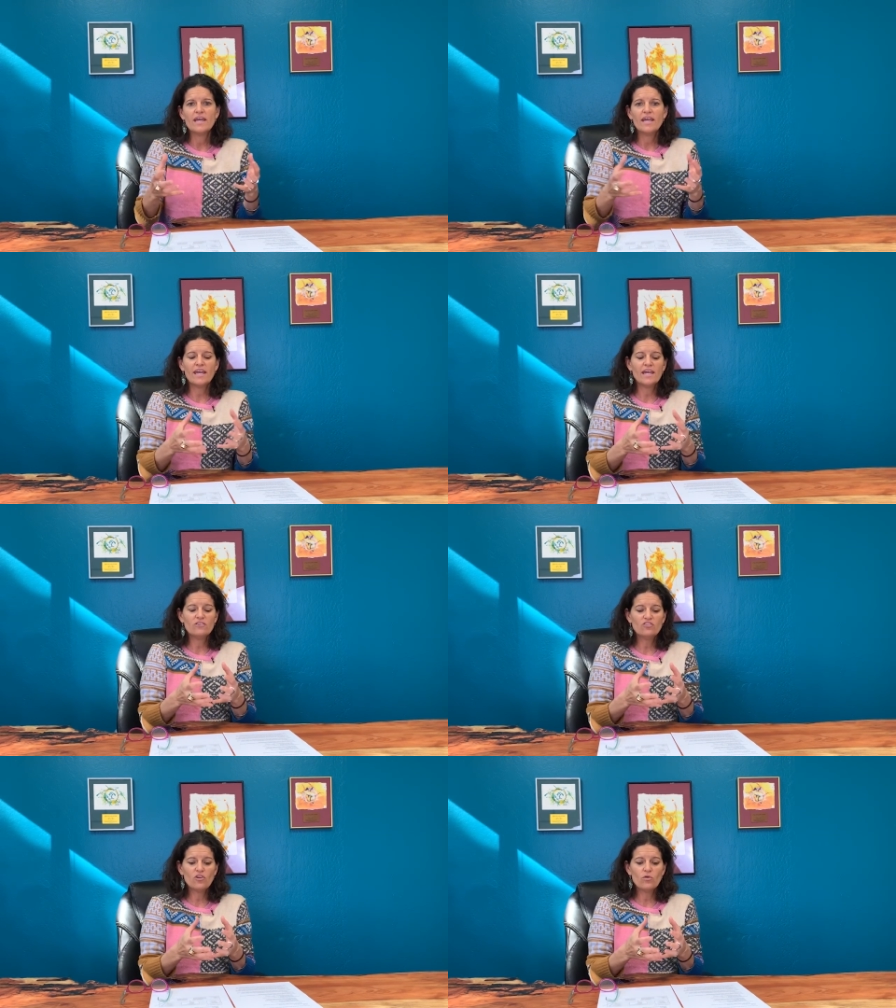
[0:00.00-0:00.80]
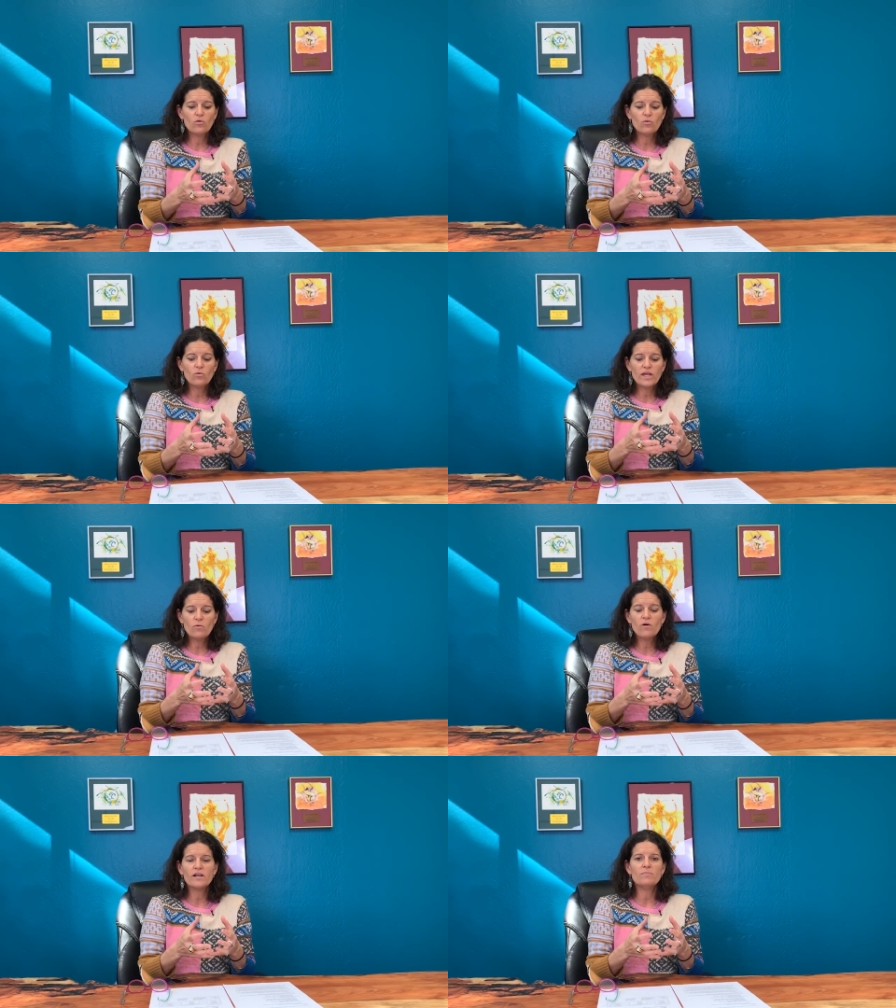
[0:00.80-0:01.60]
And so we
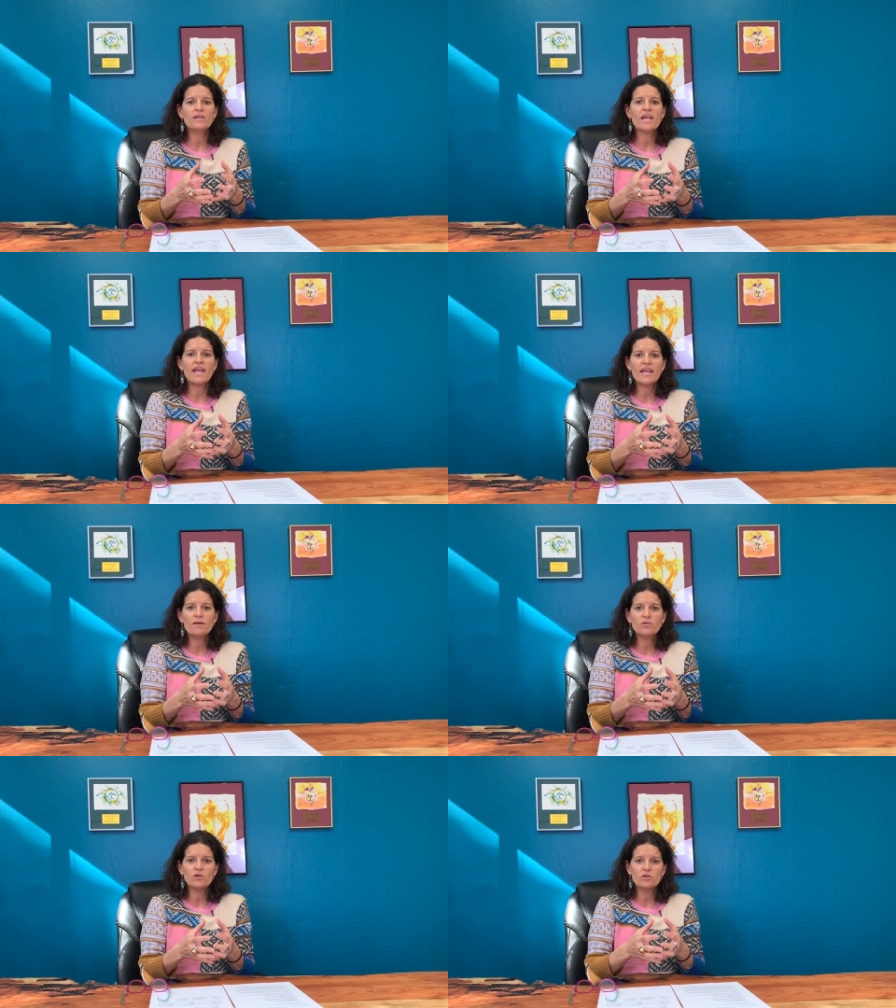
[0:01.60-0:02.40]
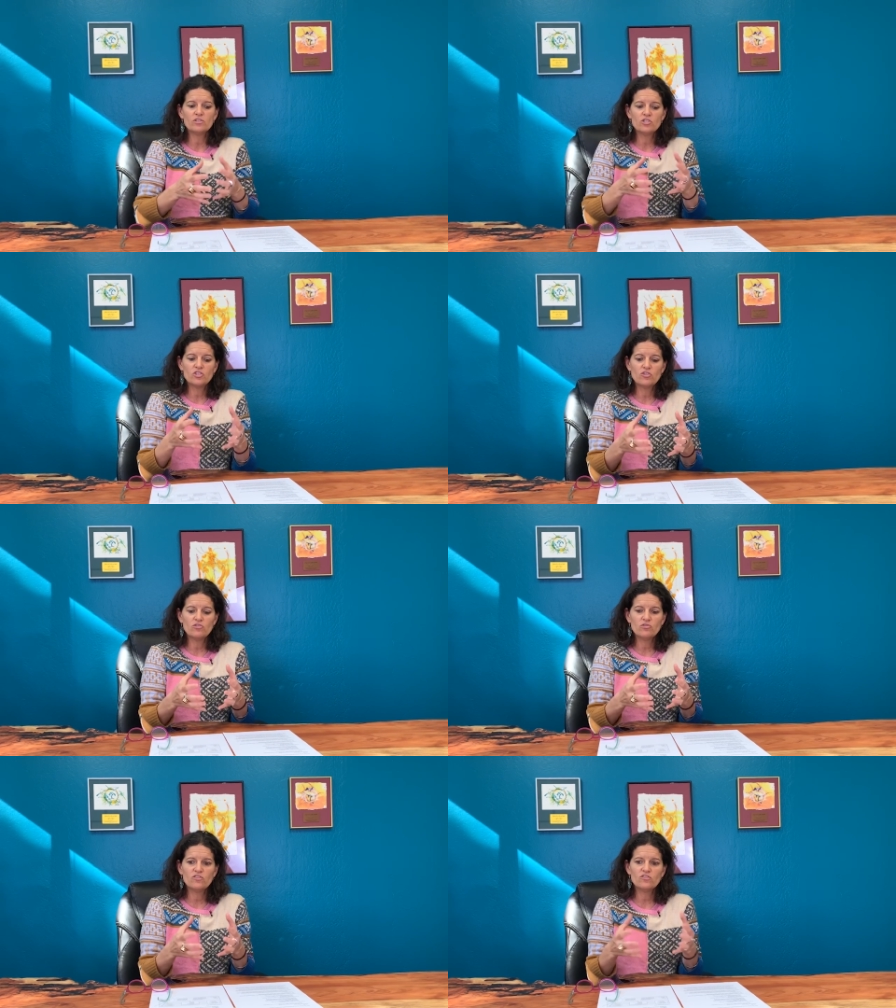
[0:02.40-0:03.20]
want to be able
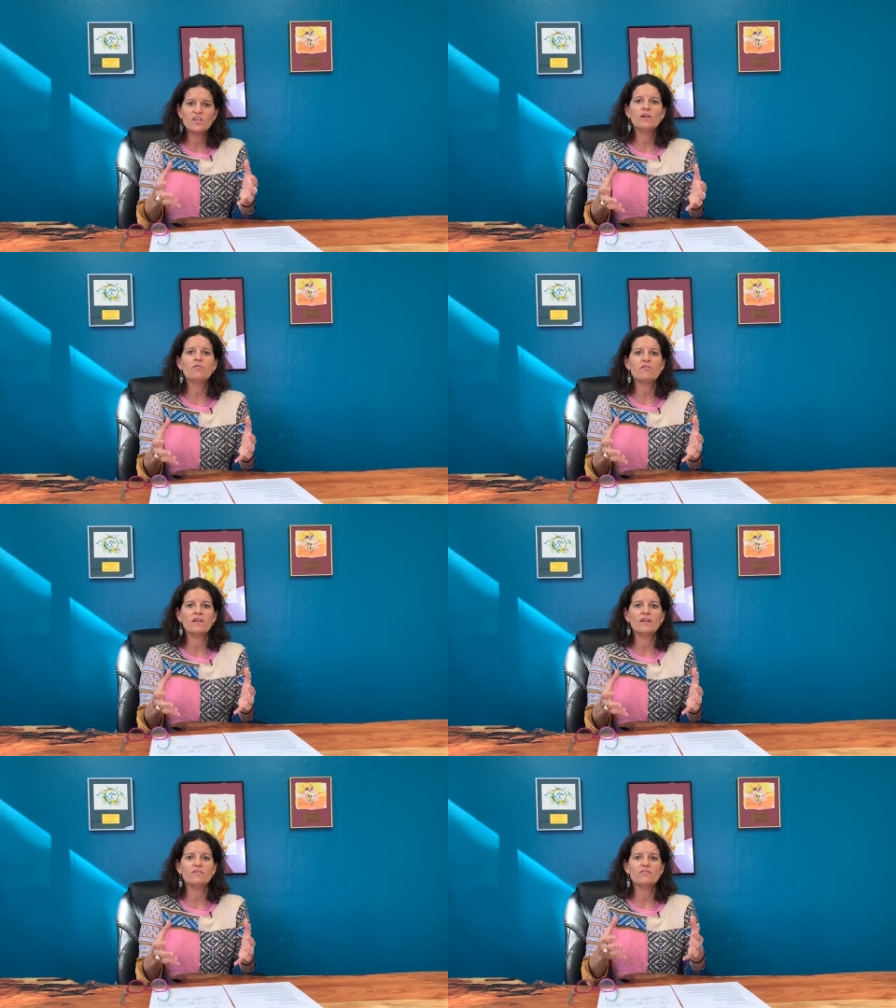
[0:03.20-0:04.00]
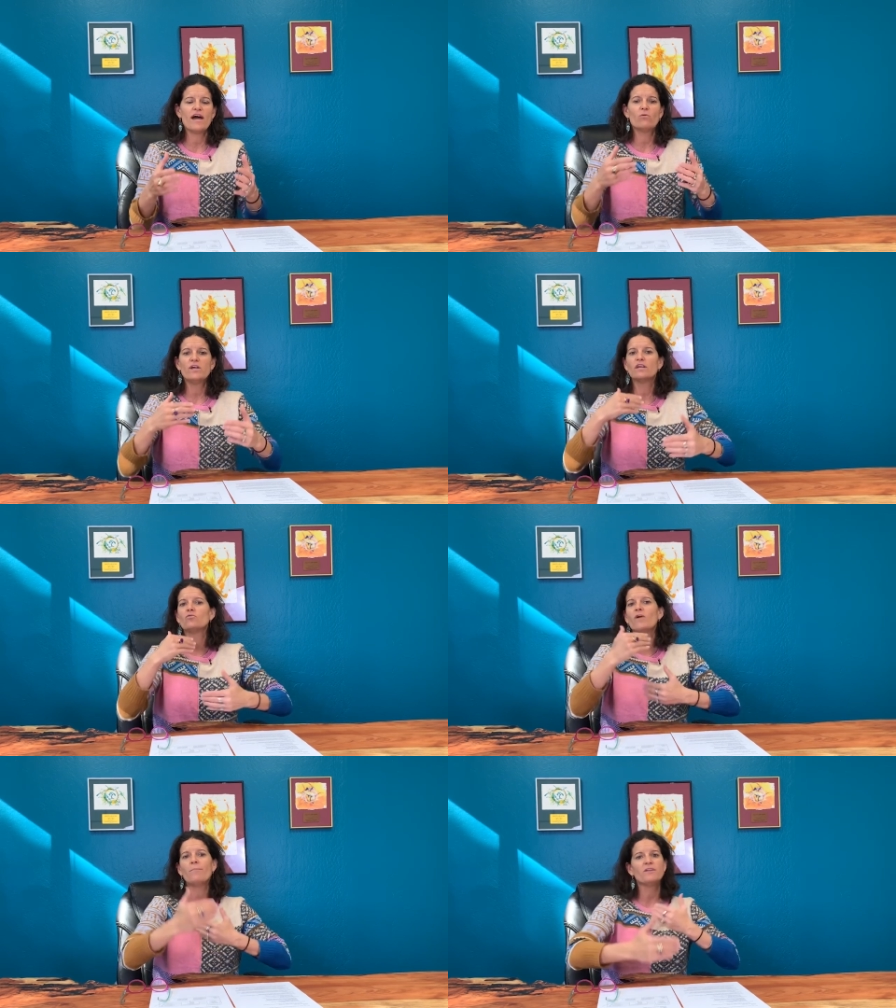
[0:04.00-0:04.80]
to see things that we can
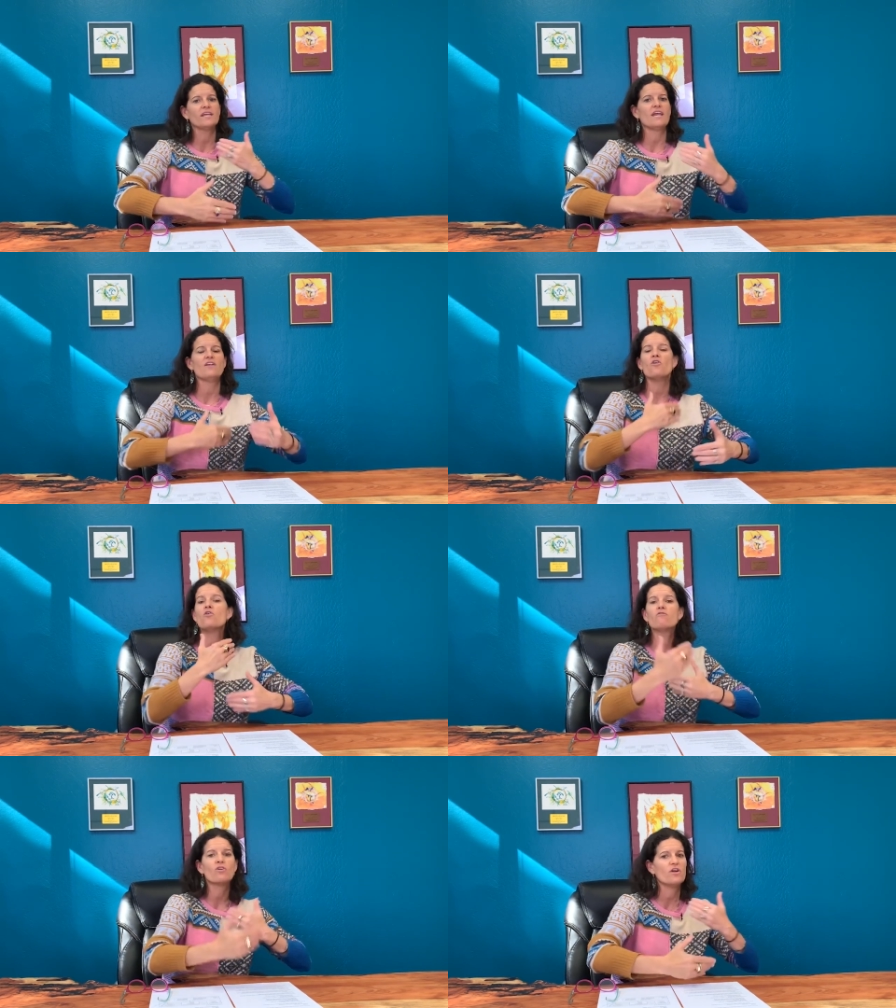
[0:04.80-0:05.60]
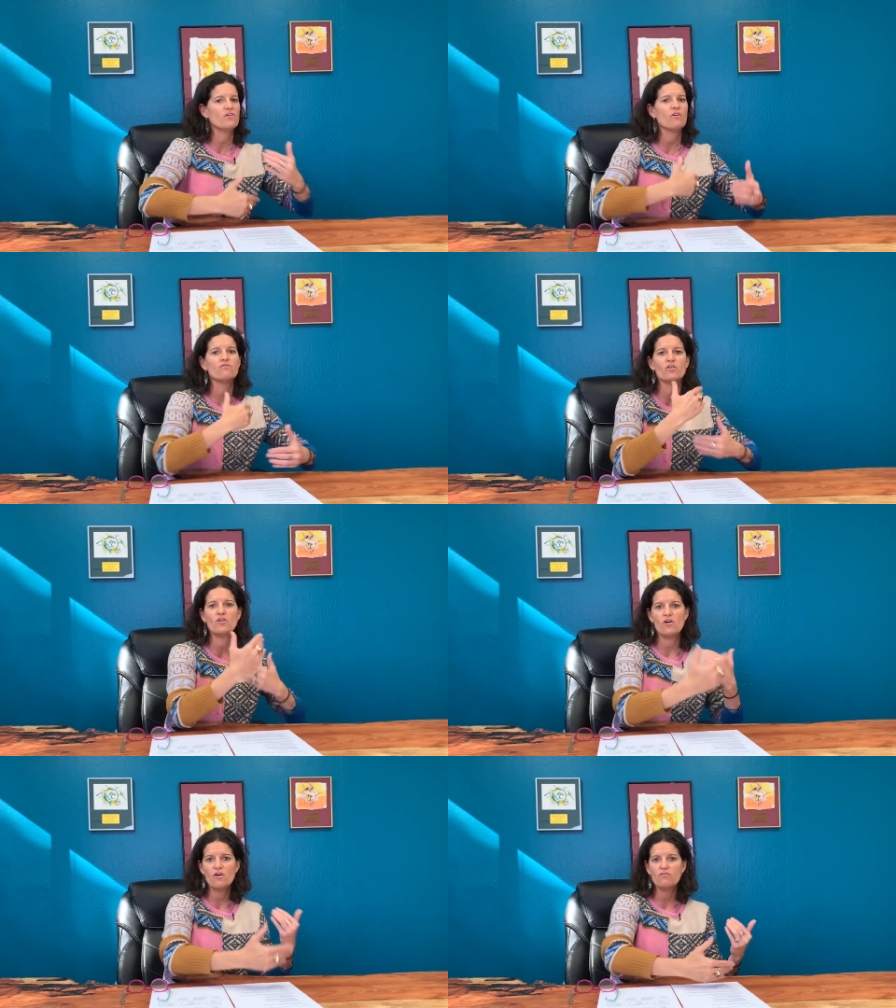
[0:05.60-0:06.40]
replicate over and over
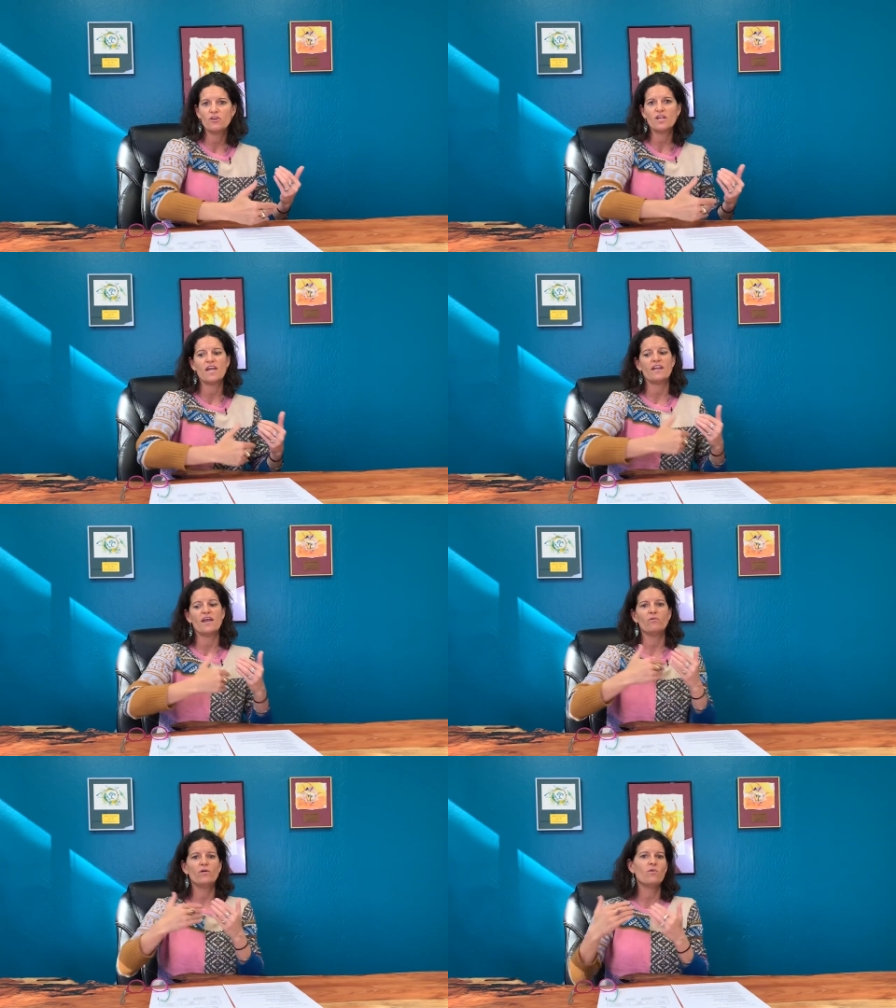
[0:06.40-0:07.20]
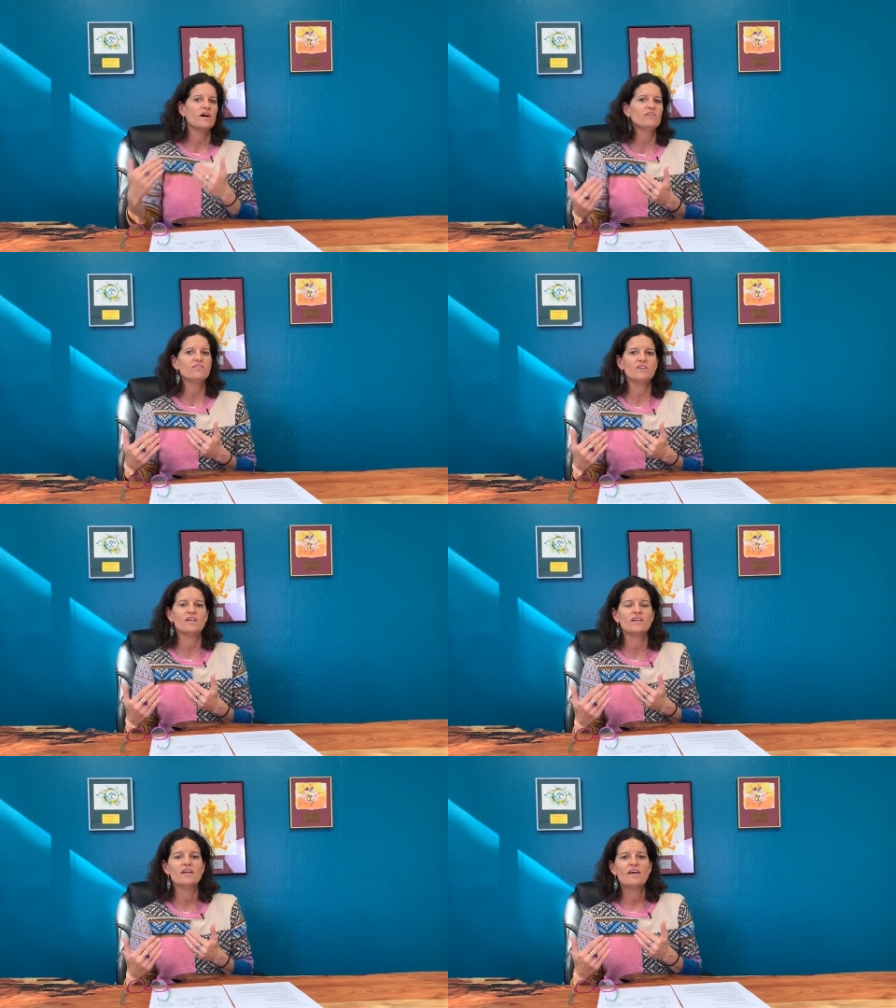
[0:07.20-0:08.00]
and over again and we want to
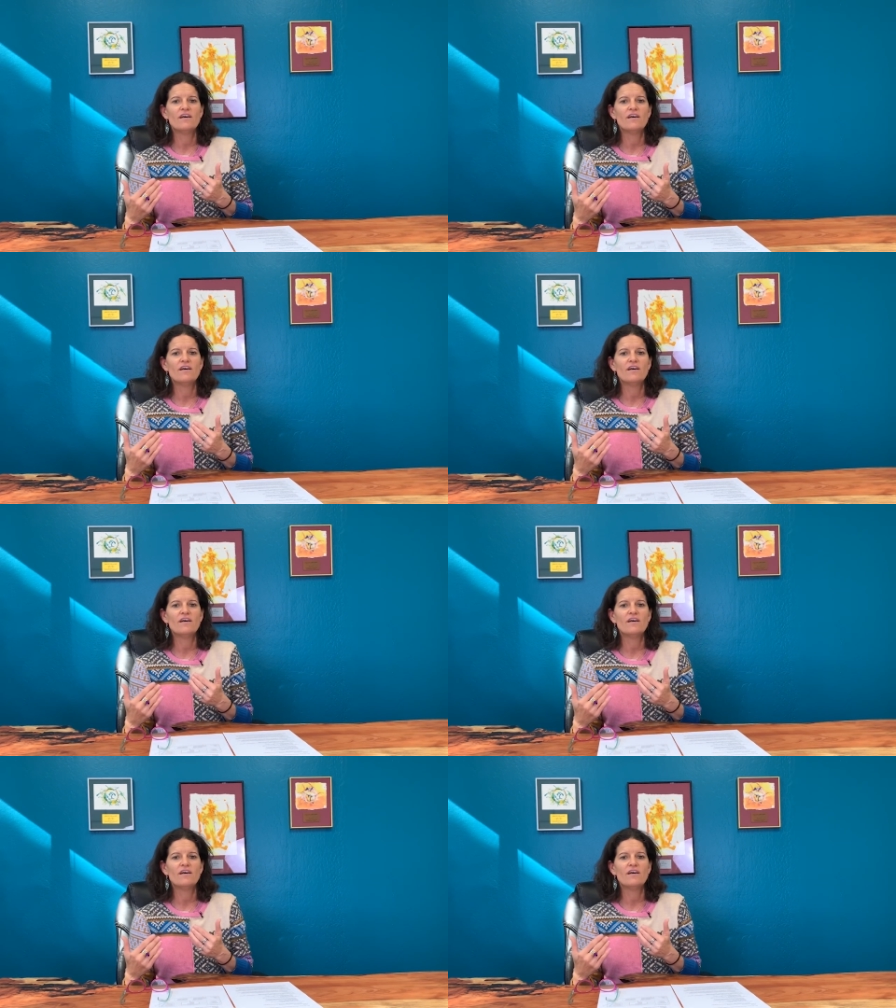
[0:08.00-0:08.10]
see